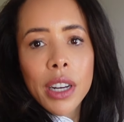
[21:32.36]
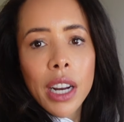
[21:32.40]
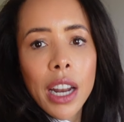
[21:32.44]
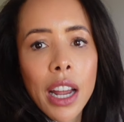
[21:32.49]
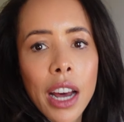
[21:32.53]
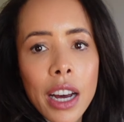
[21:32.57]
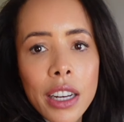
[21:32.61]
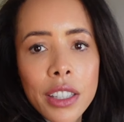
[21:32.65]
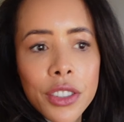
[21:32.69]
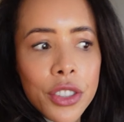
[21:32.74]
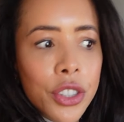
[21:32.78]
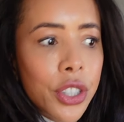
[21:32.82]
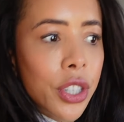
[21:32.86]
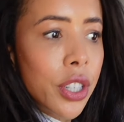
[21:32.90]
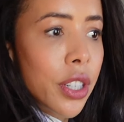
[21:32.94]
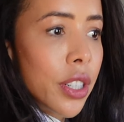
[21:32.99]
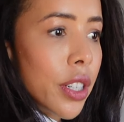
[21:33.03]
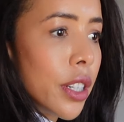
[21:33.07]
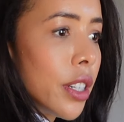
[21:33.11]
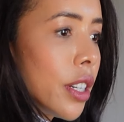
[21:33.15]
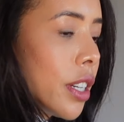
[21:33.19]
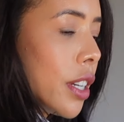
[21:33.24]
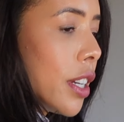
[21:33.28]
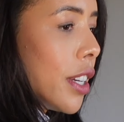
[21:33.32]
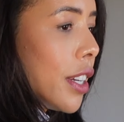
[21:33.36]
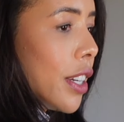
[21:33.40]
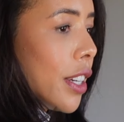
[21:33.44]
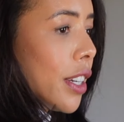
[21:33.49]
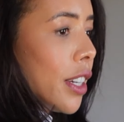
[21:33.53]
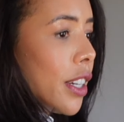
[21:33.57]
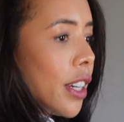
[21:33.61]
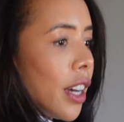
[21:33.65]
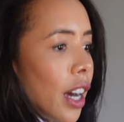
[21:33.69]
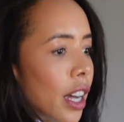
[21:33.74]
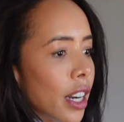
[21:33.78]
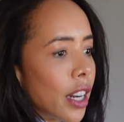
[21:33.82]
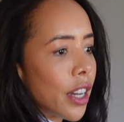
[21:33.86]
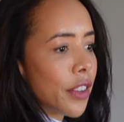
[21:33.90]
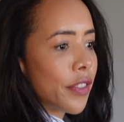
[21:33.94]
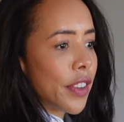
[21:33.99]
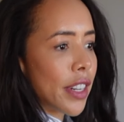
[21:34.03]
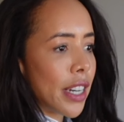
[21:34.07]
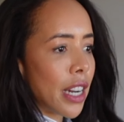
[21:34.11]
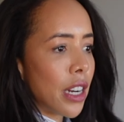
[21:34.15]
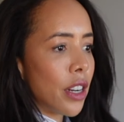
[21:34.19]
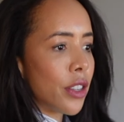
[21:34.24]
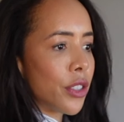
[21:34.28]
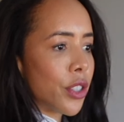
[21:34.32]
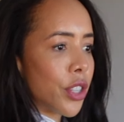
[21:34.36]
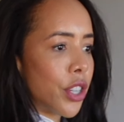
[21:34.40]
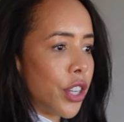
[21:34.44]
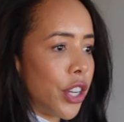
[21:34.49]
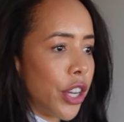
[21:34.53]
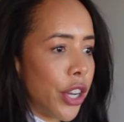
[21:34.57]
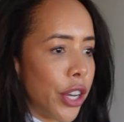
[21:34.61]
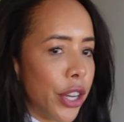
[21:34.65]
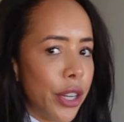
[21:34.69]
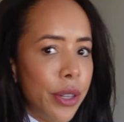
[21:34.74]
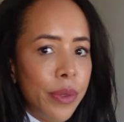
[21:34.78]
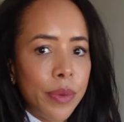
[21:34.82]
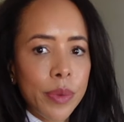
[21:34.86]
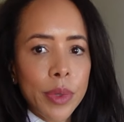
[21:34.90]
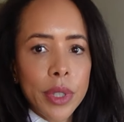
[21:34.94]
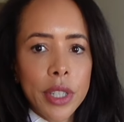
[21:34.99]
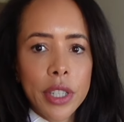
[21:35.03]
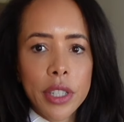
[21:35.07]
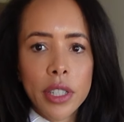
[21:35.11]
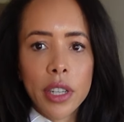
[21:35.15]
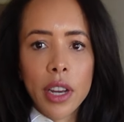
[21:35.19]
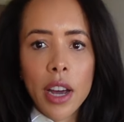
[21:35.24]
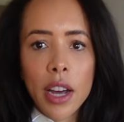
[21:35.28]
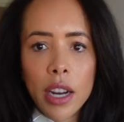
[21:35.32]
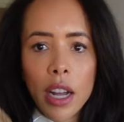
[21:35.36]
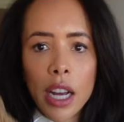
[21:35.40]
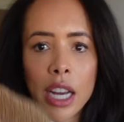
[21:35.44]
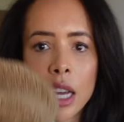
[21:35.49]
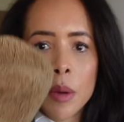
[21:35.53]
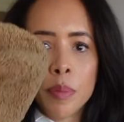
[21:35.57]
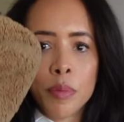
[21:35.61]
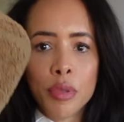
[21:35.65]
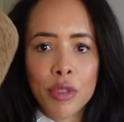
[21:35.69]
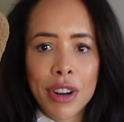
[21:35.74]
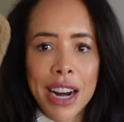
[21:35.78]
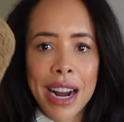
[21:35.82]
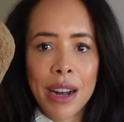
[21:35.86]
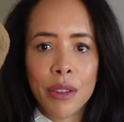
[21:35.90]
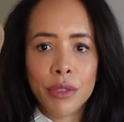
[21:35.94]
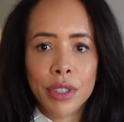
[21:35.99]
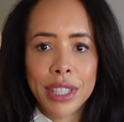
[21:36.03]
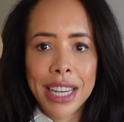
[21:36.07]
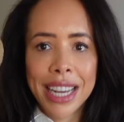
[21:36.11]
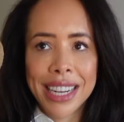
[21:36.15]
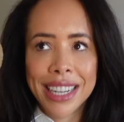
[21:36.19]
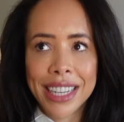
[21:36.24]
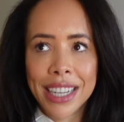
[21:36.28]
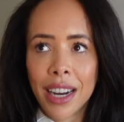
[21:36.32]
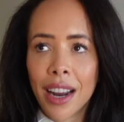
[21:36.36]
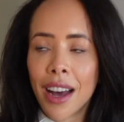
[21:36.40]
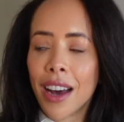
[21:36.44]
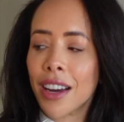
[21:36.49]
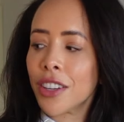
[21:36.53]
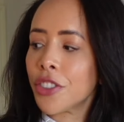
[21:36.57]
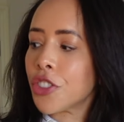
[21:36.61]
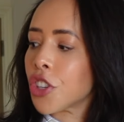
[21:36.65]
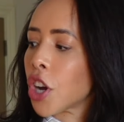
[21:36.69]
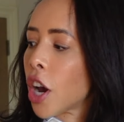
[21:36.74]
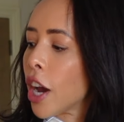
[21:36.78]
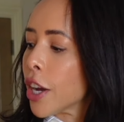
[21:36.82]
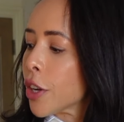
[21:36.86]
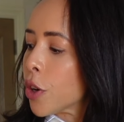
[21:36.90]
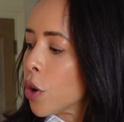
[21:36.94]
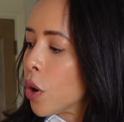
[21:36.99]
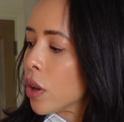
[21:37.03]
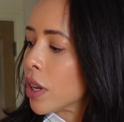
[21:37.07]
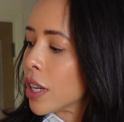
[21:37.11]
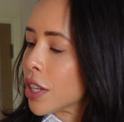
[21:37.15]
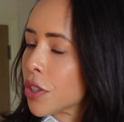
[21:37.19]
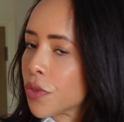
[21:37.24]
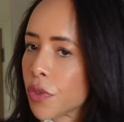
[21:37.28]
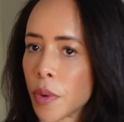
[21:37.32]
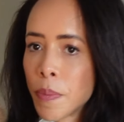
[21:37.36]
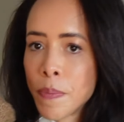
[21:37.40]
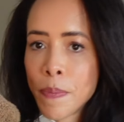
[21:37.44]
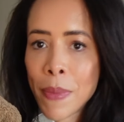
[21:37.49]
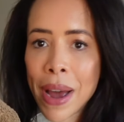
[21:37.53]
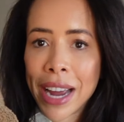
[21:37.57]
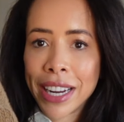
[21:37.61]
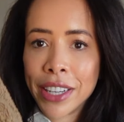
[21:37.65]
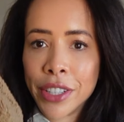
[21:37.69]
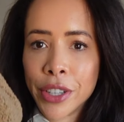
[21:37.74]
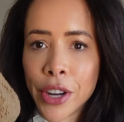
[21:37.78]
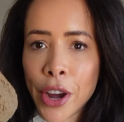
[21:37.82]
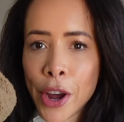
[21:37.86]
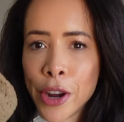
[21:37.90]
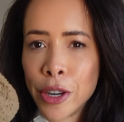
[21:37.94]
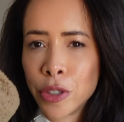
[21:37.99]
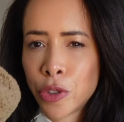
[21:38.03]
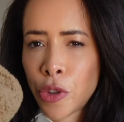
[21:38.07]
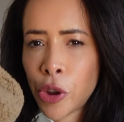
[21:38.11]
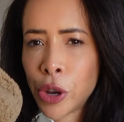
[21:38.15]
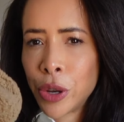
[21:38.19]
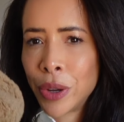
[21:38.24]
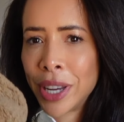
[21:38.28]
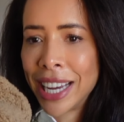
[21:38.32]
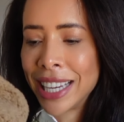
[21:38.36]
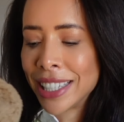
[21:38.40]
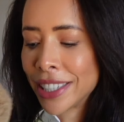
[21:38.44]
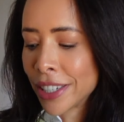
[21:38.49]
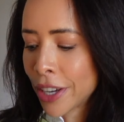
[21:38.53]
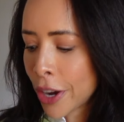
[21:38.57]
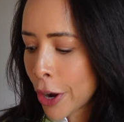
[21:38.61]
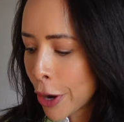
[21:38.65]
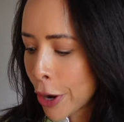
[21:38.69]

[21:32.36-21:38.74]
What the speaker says: clutch, and I think that looks cute. It's just kind of like a brown teddy clutch. I got this from Mango 2 years ago.